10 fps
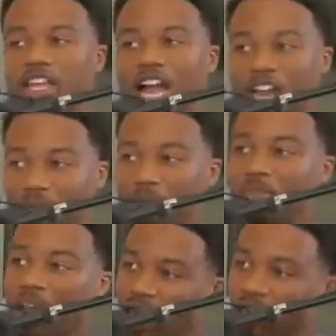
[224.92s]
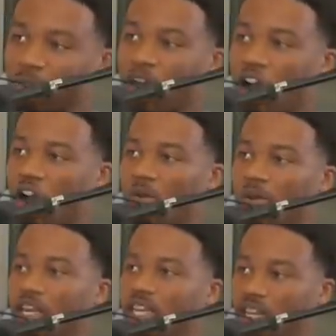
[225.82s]
I could be managed by all
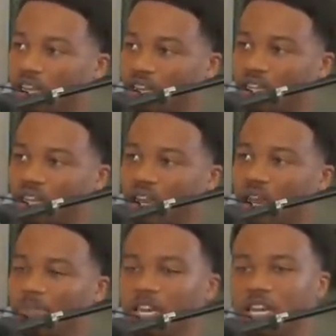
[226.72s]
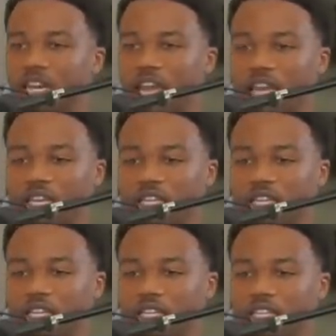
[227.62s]
money in, meaning that
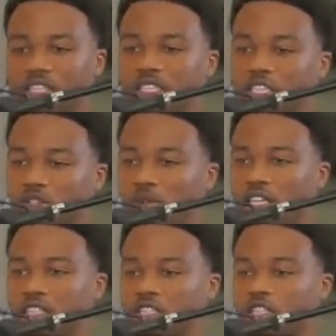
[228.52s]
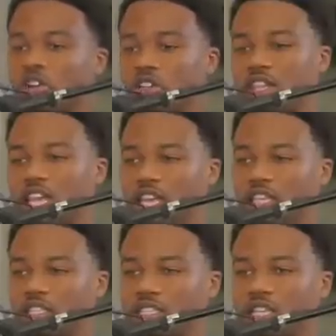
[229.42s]
situations, certain
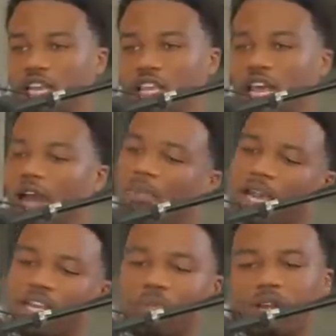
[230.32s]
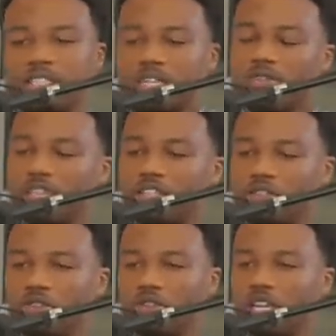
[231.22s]
things that I might get myself
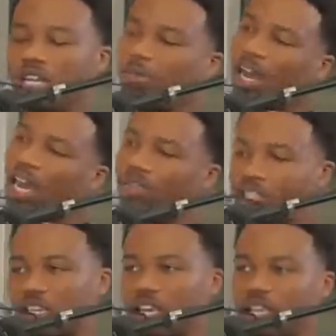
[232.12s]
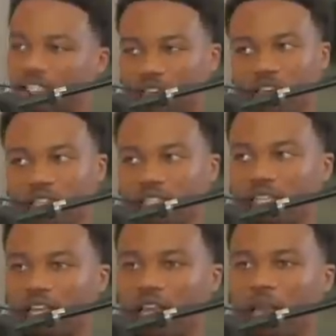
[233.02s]
into, he might have his hands in it.
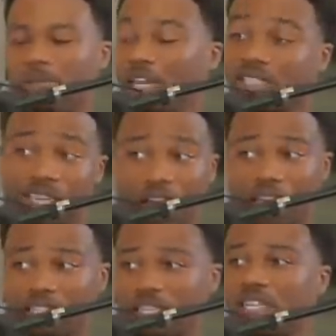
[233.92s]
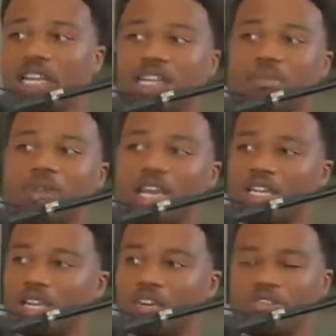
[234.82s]
But it's a lot of shit that that man
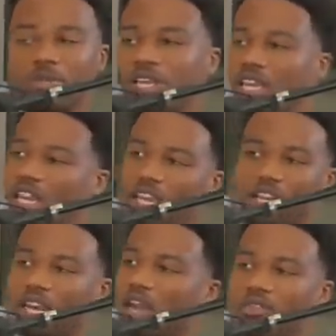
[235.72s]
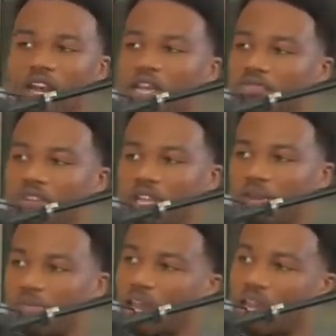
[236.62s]
did for me. He ain't never asked for
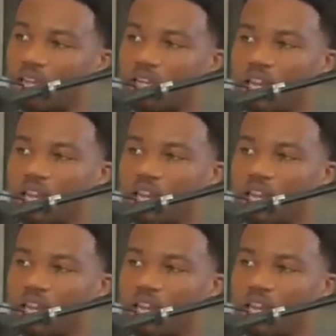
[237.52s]
nothing back.